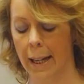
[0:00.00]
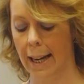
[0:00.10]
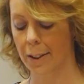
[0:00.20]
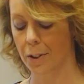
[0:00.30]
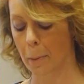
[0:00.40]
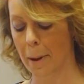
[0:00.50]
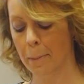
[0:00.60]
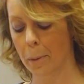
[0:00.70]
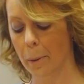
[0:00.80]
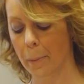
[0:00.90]
And
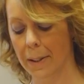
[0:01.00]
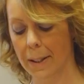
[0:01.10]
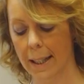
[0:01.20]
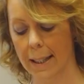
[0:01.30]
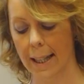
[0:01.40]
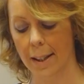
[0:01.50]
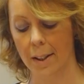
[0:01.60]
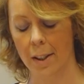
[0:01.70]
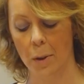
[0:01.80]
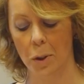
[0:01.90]
remember when we said that
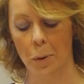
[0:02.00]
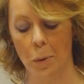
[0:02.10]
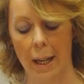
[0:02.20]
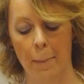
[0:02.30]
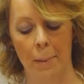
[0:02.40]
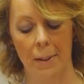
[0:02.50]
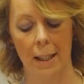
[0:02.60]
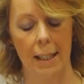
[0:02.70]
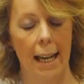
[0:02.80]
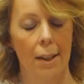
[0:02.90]
the notional
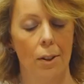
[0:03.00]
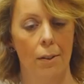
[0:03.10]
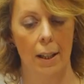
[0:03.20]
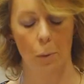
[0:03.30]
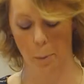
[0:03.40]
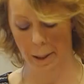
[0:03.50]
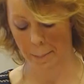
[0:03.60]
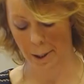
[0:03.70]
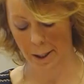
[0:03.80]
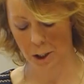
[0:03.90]
10% tax credit will be
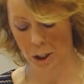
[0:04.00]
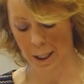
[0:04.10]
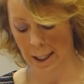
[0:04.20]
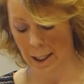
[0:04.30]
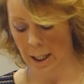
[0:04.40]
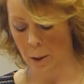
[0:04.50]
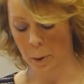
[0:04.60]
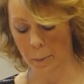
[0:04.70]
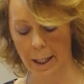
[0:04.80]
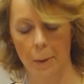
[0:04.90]
abolished?
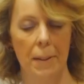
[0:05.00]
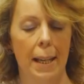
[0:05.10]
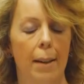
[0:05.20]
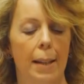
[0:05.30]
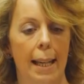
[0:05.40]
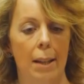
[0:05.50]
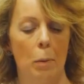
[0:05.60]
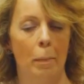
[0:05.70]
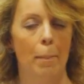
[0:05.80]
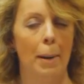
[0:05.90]
Well, when I was
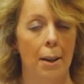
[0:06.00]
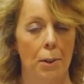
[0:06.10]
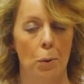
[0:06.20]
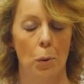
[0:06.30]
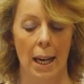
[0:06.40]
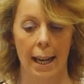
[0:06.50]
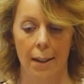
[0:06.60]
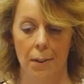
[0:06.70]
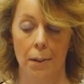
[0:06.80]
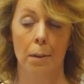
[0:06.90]
calculating my personal
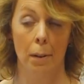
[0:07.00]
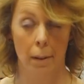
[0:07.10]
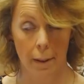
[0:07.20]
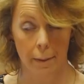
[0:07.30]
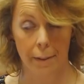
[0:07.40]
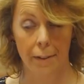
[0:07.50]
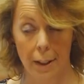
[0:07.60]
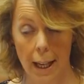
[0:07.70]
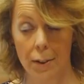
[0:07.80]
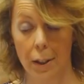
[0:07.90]
tax for
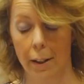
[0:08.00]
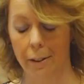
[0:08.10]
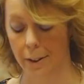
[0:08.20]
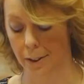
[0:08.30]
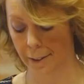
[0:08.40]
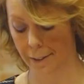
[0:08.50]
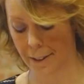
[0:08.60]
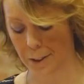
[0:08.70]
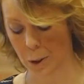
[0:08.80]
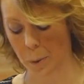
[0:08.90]
this current
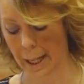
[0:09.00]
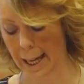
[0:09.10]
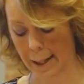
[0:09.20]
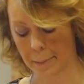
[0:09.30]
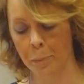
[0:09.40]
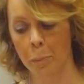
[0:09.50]
fiscal year,